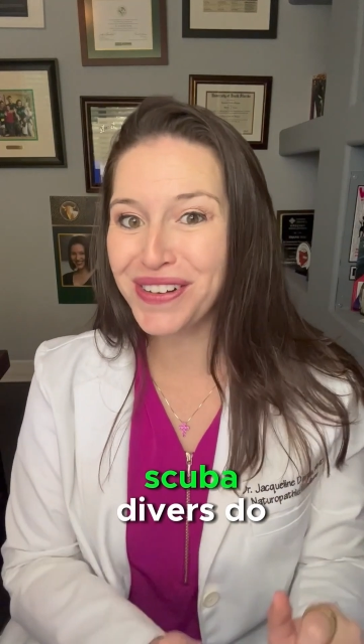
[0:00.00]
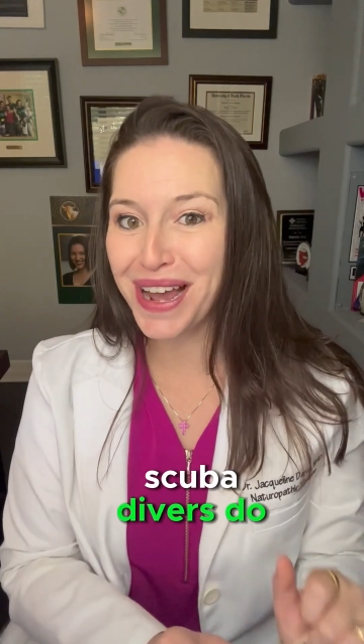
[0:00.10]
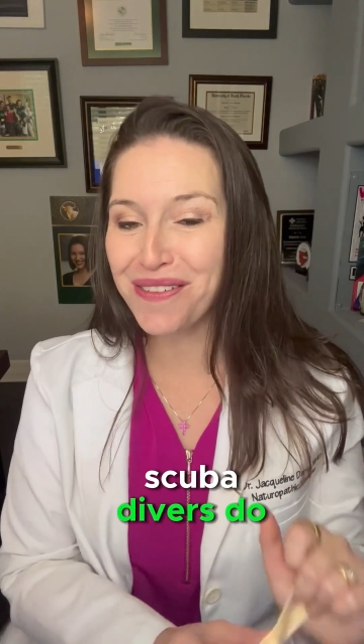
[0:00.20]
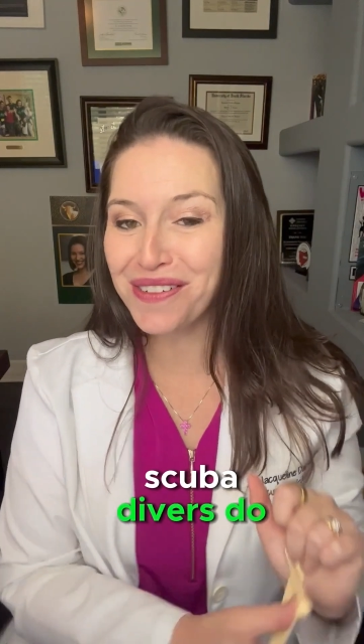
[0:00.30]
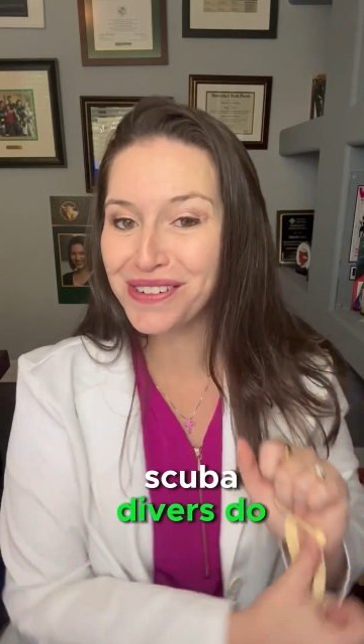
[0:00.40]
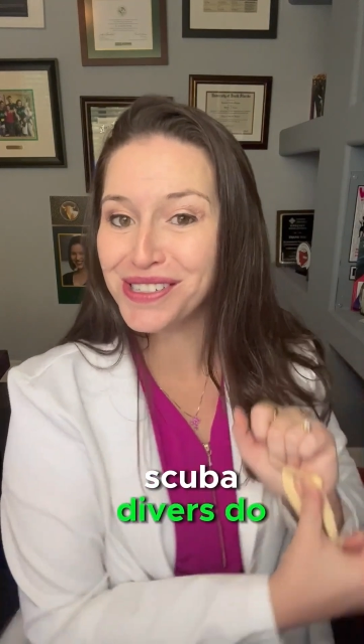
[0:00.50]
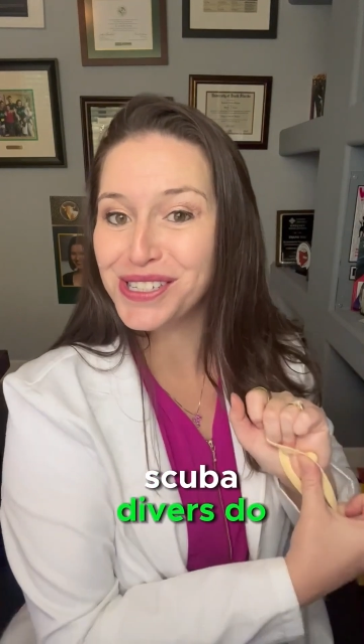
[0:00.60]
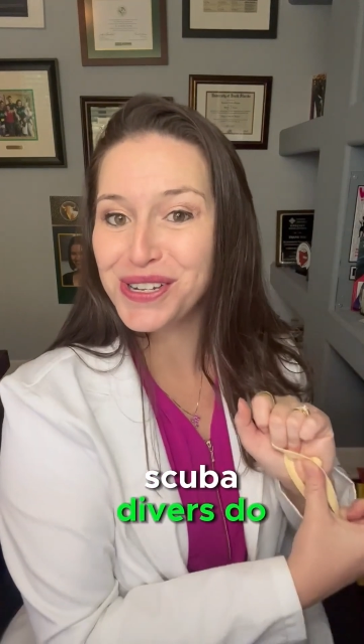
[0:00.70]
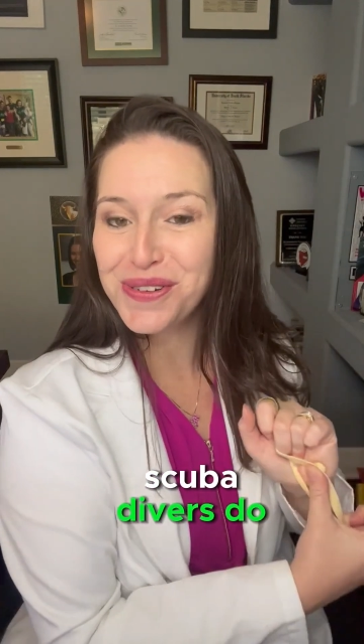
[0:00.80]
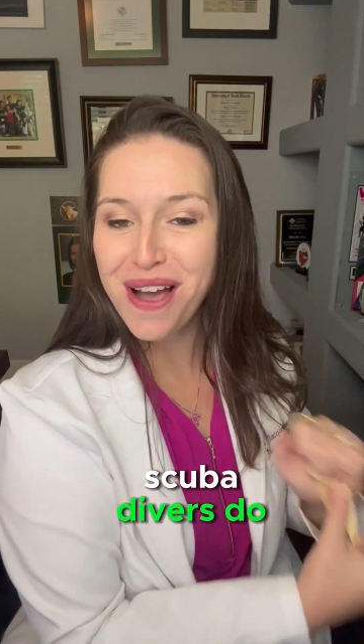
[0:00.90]
divers
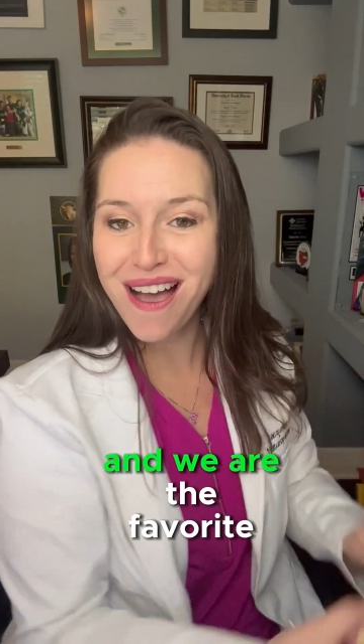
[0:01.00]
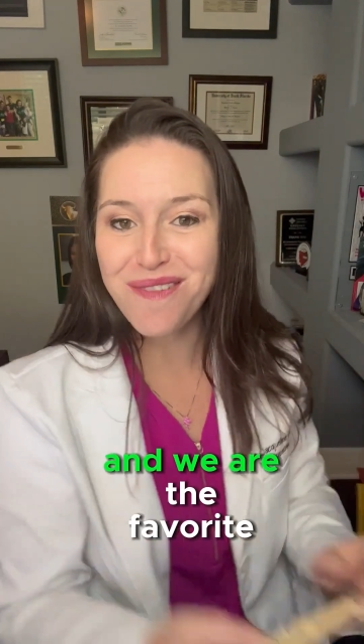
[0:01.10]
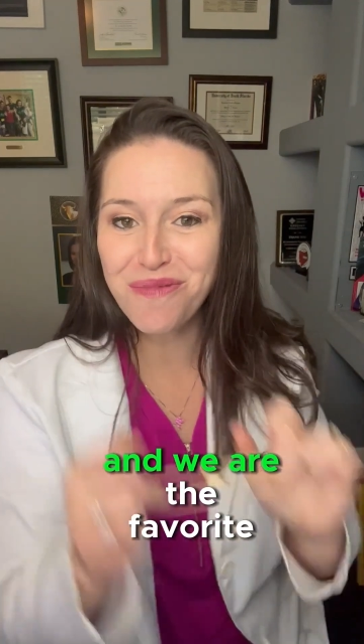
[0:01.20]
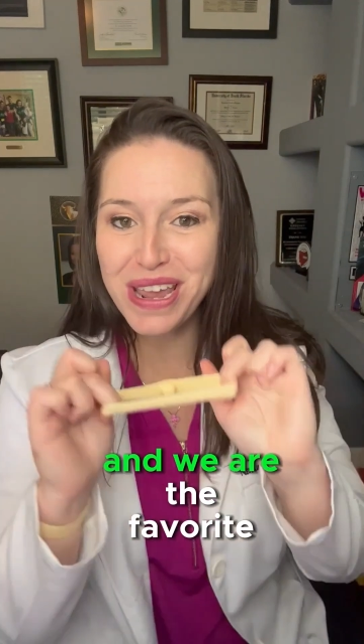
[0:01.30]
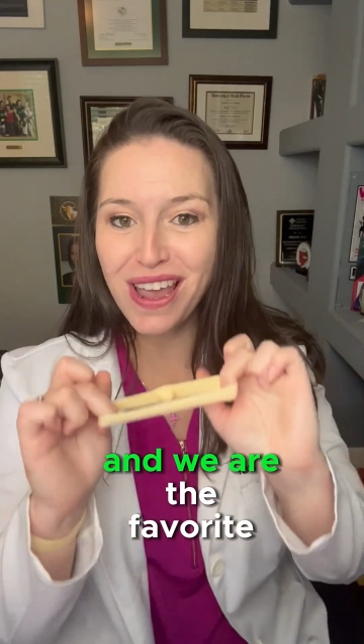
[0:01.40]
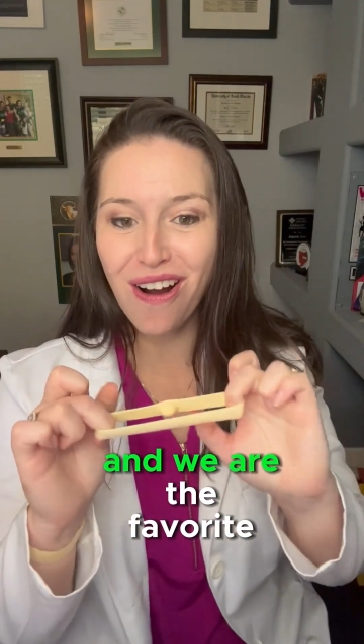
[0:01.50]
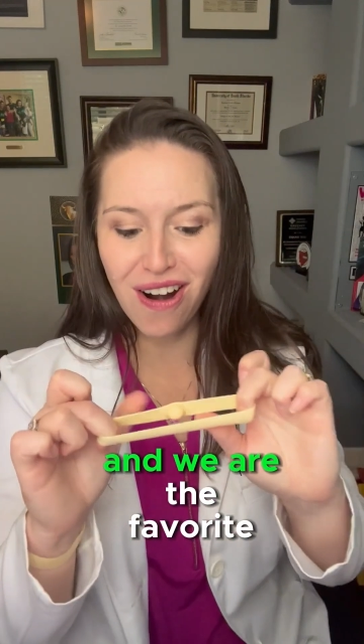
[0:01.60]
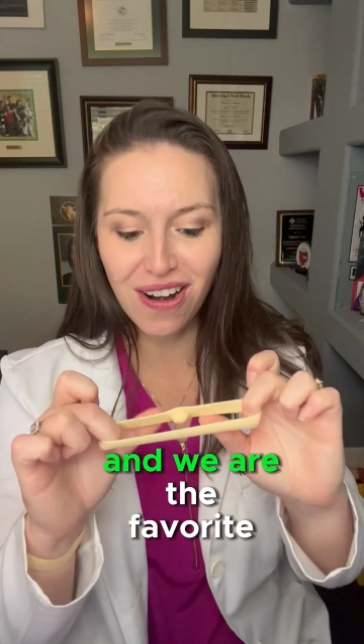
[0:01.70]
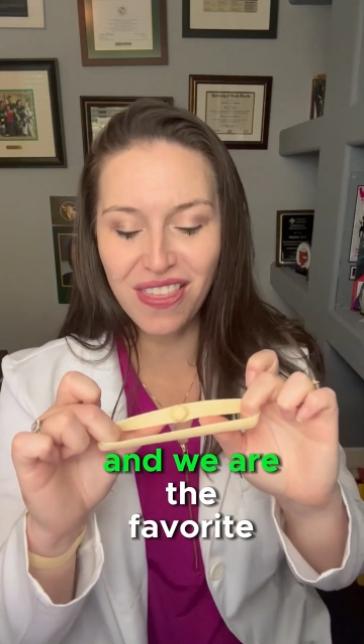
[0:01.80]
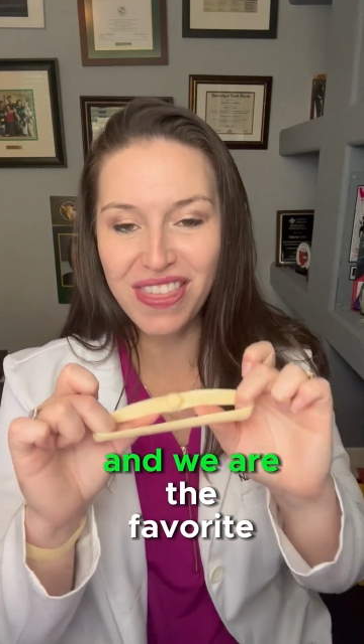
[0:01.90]
do. Um, we
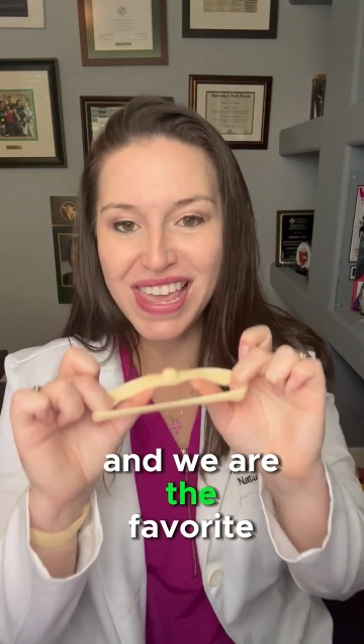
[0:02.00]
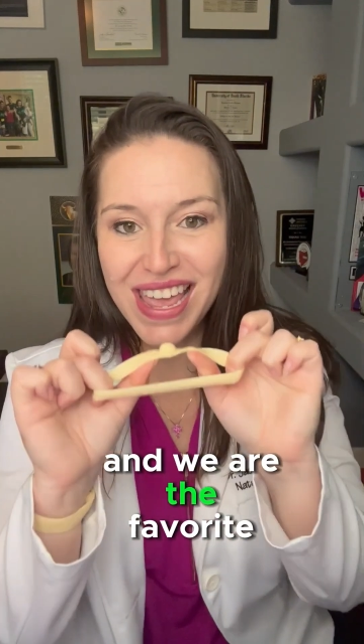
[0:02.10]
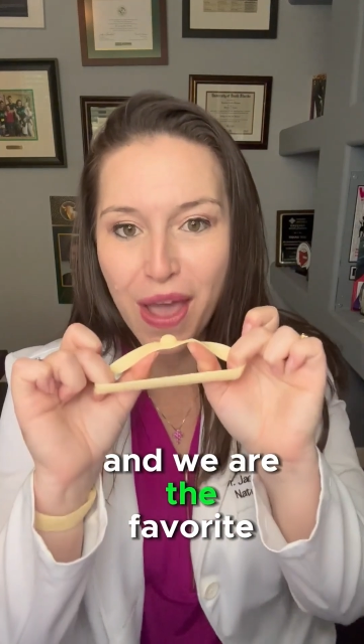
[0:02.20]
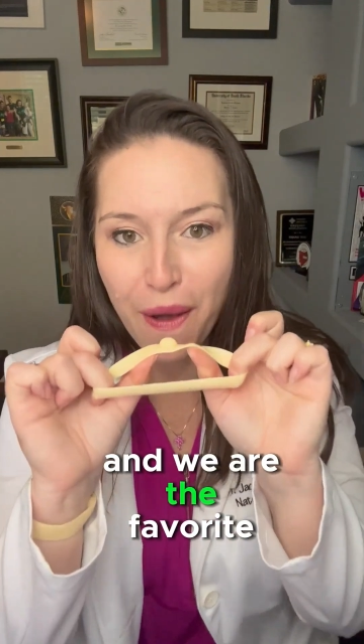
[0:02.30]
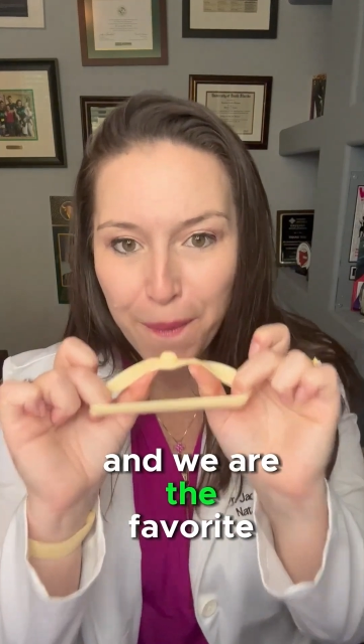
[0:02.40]
are the